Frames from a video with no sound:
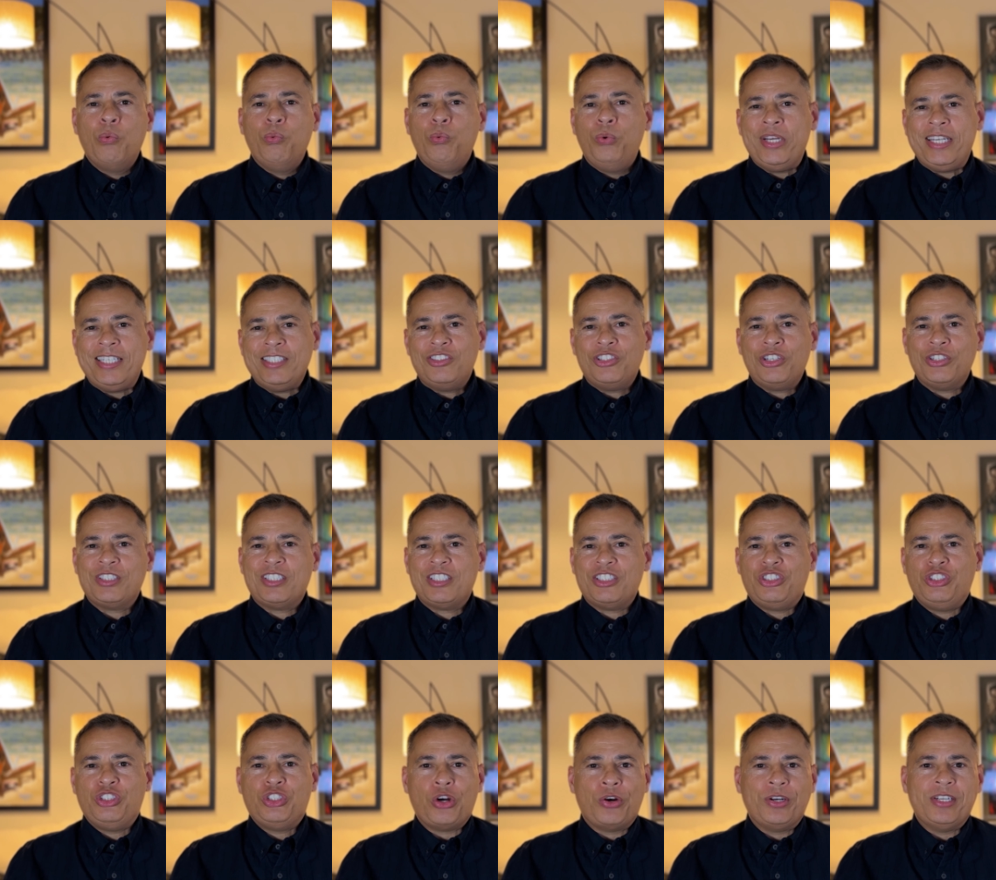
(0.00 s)
We took
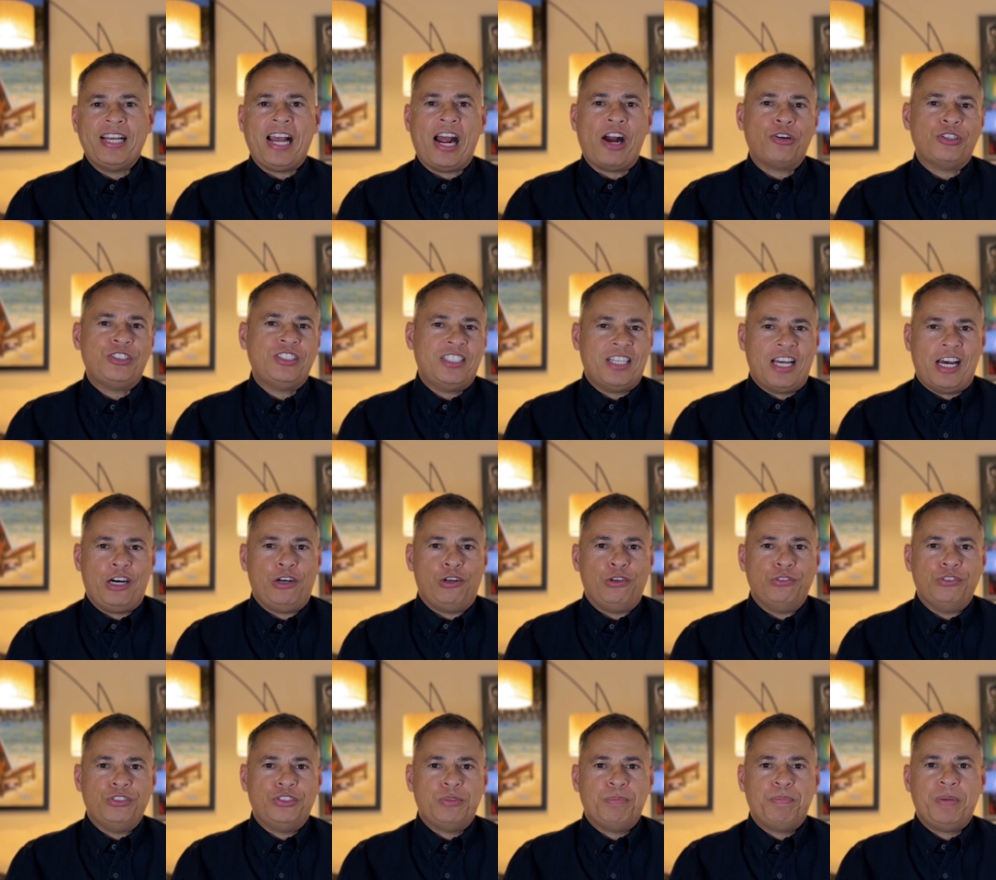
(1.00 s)
this journey
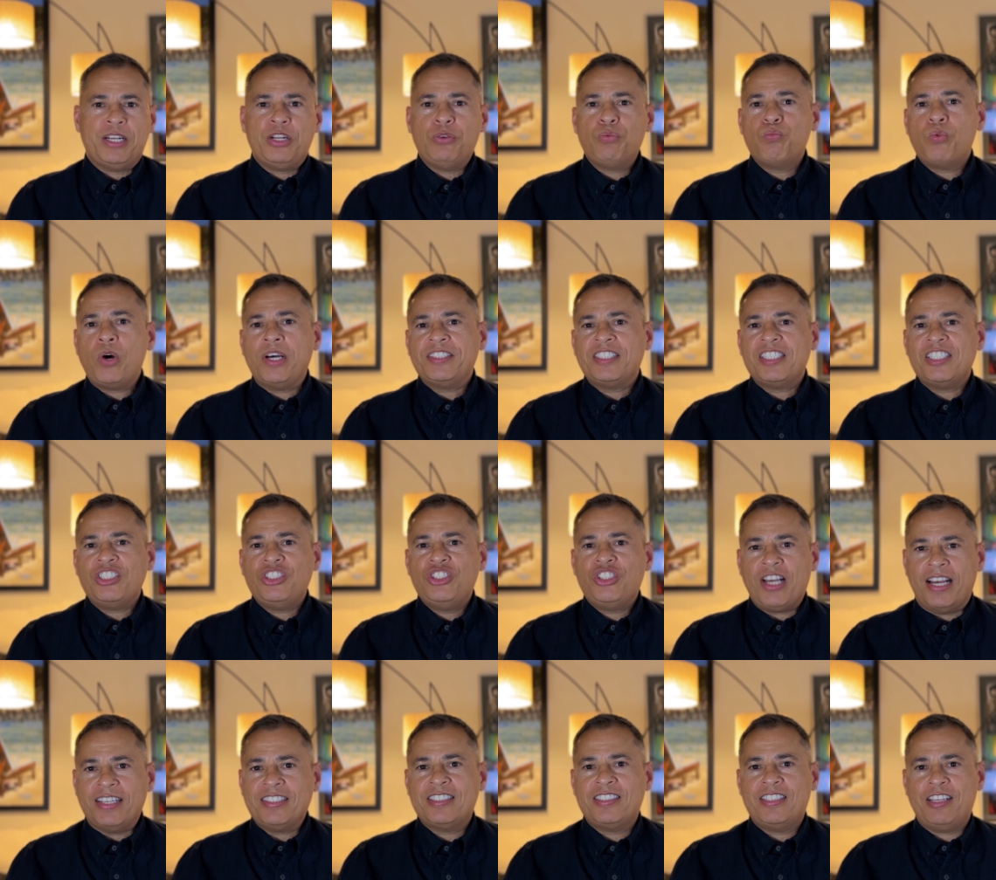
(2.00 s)
ourselves, but it wasn't
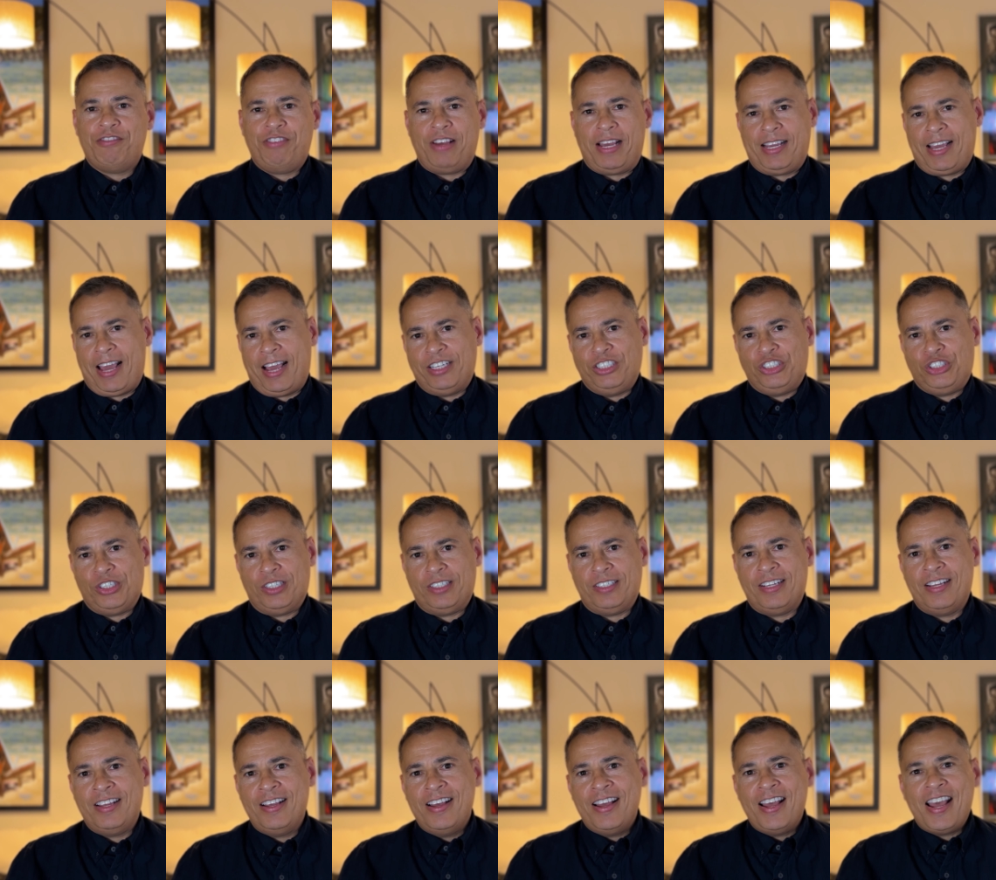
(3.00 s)
just a
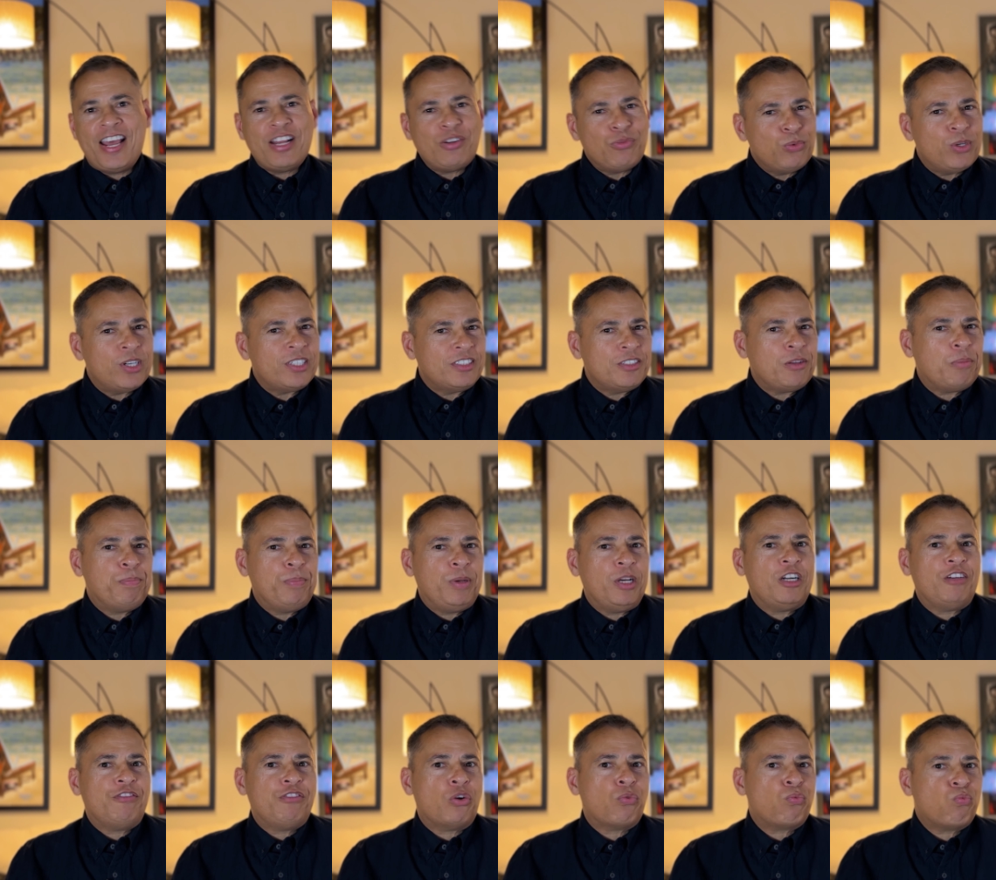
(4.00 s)
vacation, it was a bit
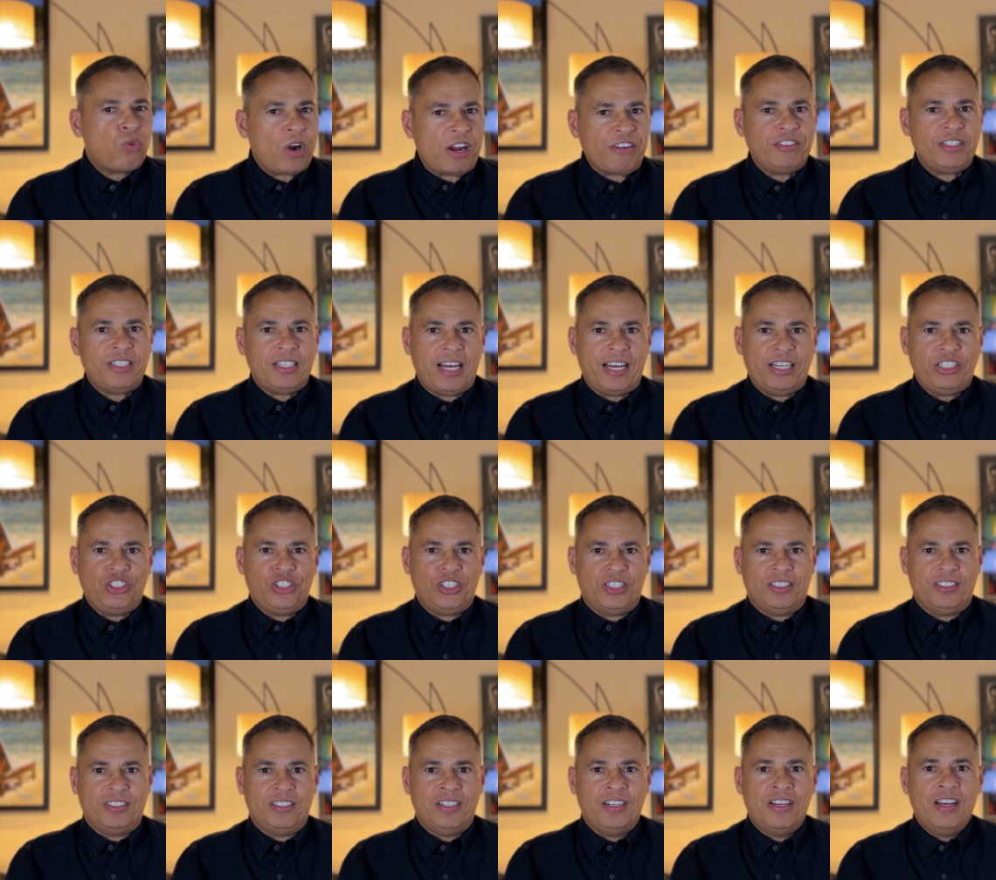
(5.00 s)
of a
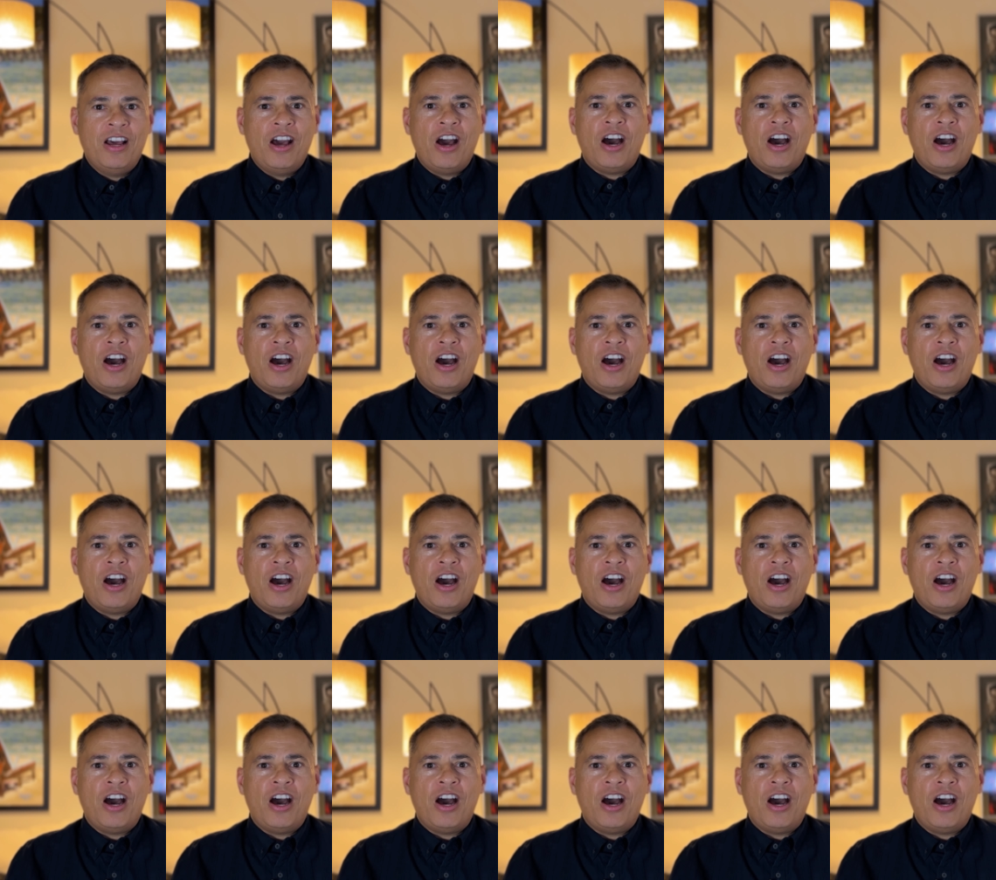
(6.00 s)
revelation.